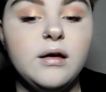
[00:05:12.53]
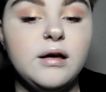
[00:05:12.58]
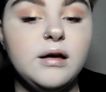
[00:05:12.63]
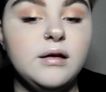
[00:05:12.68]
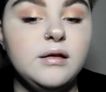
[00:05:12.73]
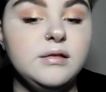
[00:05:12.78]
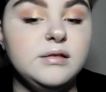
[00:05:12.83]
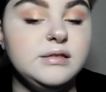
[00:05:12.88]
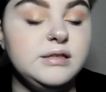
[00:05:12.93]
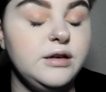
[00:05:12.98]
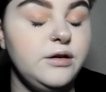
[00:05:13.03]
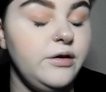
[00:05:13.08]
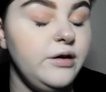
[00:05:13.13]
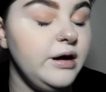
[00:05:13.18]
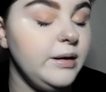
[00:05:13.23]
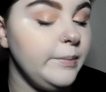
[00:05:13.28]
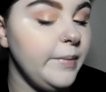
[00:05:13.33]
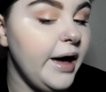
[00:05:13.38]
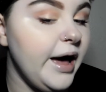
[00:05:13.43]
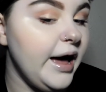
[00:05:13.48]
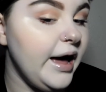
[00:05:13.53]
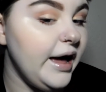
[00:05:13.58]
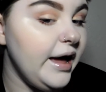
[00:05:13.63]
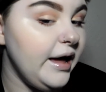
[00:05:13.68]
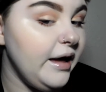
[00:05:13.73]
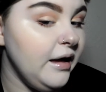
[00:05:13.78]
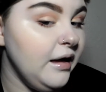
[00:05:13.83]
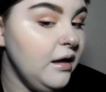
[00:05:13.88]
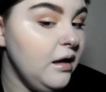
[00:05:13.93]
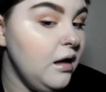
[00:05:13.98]
Considering my
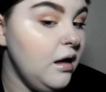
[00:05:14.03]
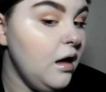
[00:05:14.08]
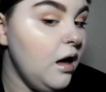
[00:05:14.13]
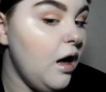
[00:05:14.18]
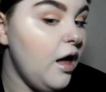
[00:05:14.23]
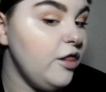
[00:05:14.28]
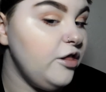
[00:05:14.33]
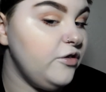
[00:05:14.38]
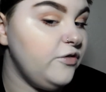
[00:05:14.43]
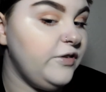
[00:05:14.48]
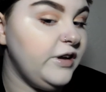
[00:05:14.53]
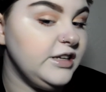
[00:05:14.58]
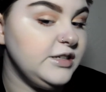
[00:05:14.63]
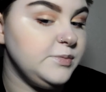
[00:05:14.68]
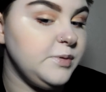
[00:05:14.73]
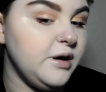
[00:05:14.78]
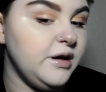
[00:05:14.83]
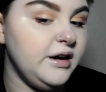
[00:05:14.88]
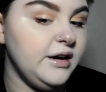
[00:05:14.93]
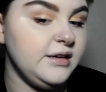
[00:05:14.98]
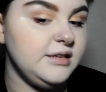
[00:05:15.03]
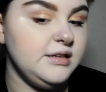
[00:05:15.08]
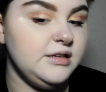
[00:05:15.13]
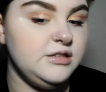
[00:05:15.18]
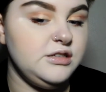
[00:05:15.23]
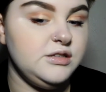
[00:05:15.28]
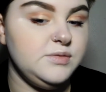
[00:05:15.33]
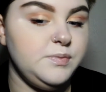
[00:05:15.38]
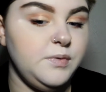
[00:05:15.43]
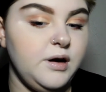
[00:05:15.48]
other face products such
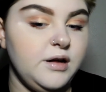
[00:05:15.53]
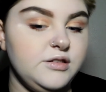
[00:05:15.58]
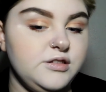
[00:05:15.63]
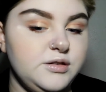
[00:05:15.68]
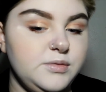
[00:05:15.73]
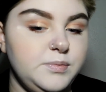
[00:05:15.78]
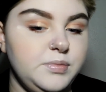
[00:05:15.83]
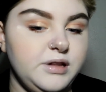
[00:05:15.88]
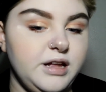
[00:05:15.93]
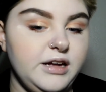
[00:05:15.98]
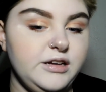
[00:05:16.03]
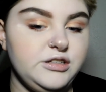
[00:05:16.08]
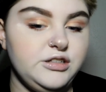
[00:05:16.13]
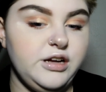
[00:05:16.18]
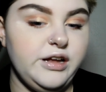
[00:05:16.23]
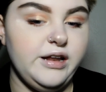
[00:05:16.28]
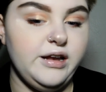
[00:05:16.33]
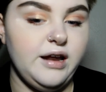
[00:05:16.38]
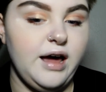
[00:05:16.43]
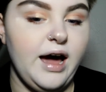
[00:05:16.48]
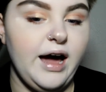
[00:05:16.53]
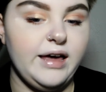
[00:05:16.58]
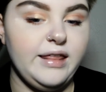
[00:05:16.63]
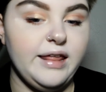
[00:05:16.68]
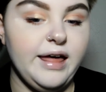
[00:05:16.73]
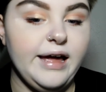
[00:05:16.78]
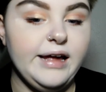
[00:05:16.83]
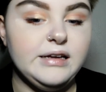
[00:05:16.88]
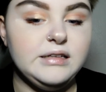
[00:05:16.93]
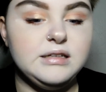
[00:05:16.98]
as bronzer, blush, and
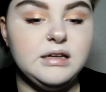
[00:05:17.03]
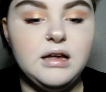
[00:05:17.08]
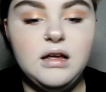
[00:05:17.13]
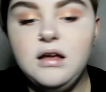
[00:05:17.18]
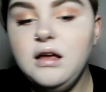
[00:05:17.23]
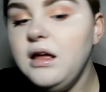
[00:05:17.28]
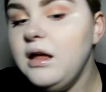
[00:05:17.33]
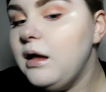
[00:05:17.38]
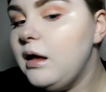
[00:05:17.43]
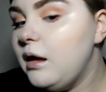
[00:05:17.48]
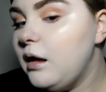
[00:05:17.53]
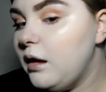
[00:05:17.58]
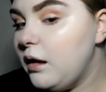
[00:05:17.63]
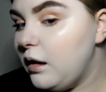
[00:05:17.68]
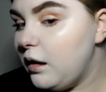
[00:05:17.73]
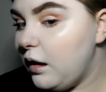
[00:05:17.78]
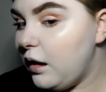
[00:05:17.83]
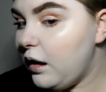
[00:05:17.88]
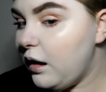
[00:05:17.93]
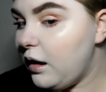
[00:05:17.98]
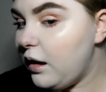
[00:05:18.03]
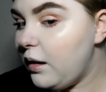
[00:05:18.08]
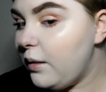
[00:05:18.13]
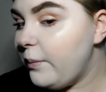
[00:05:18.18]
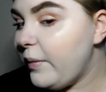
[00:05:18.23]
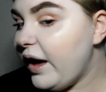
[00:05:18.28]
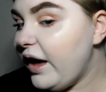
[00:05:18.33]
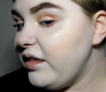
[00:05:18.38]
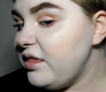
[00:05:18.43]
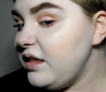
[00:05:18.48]
highlight,
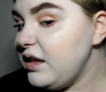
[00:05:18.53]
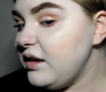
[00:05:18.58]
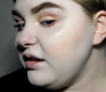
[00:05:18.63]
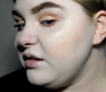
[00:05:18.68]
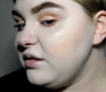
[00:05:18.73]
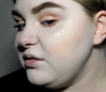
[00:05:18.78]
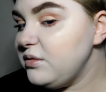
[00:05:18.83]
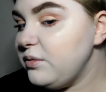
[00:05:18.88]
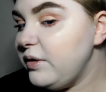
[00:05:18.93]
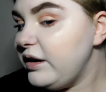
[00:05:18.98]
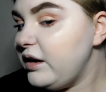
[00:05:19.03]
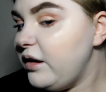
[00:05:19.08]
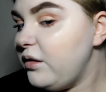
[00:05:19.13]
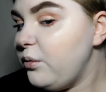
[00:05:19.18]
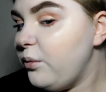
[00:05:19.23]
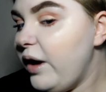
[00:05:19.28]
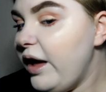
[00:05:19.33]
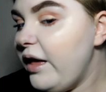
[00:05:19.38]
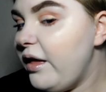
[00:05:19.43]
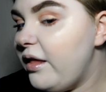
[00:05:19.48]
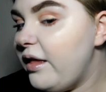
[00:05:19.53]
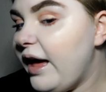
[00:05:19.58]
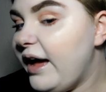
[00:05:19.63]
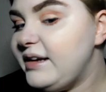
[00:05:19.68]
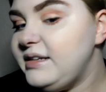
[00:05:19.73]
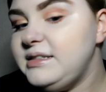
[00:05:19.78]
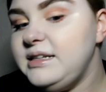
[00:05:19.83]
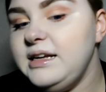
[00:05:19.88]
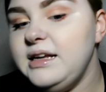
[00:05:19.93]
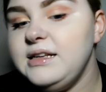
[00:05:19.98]
I think it went on well. I
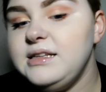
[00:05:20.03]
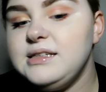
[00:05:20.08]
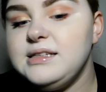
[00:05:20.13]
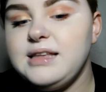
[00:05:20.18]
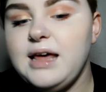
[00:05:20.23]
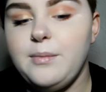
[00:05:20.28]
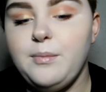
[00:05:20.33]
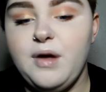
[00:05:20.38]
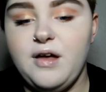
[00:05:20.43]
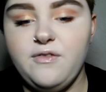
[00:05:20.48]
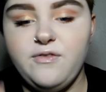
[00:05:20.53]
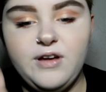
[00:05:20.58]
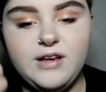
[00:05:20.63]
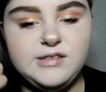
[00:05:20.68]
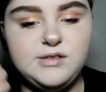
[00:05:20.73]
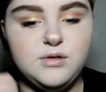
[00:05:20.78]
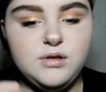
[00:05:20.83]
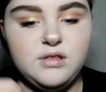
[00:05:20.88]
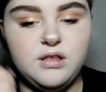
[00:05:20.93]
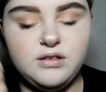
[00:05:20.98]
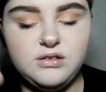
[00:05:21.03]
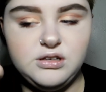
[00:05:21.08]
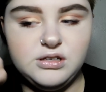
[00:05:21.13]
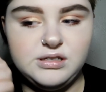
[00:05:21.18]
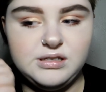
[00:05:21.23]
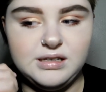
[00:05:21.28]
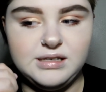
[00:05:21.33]
did set my face with just the